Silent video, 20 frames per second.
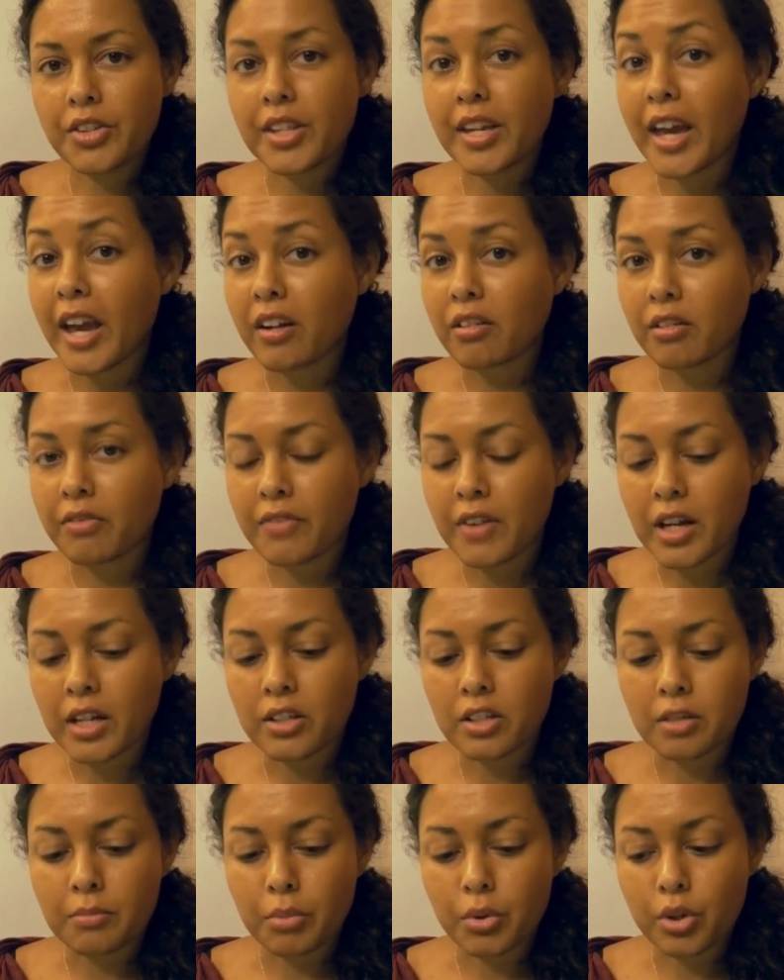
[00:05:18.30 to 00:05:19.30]
the Air
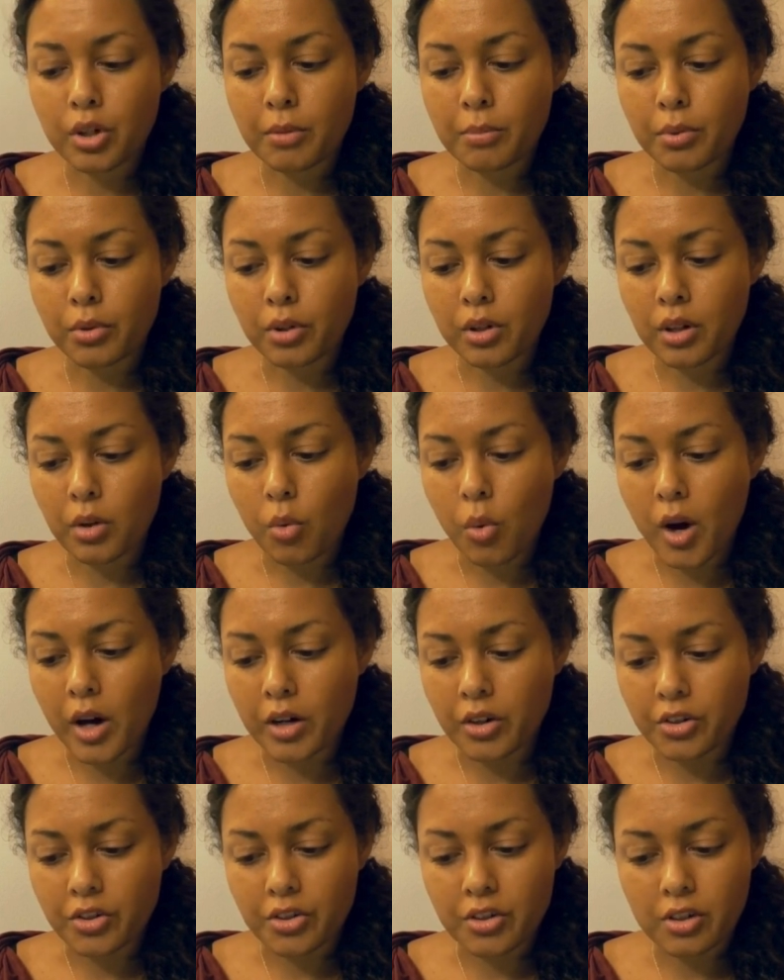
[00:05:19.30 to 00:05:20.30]
Effects Bora Bora
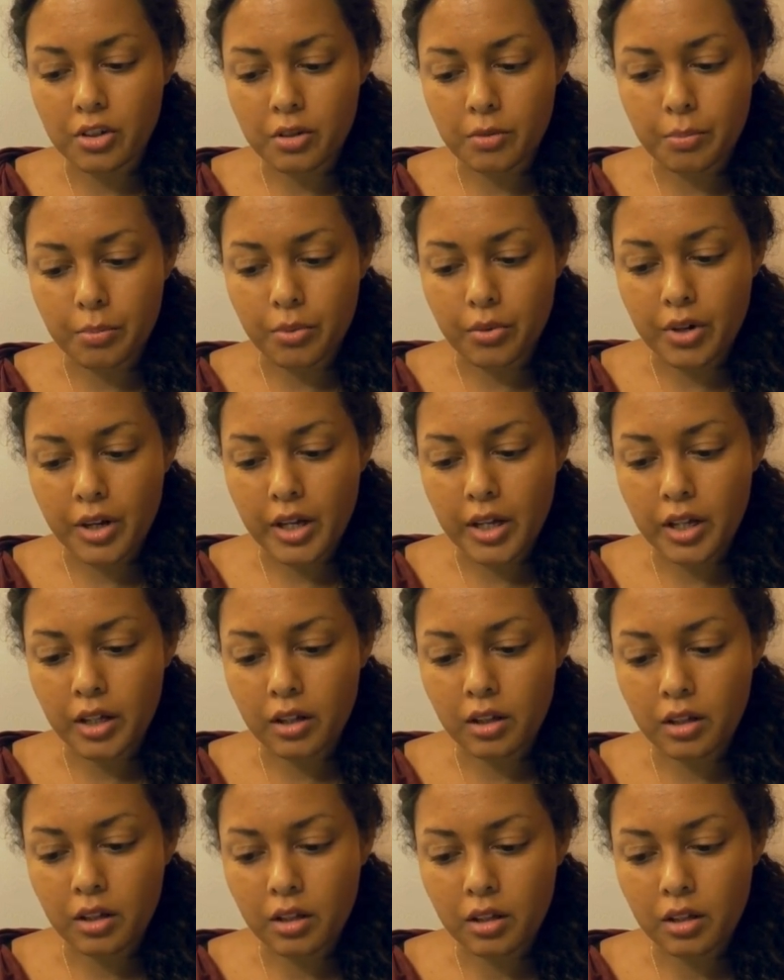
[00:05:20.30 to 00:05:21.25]
Waters Spray.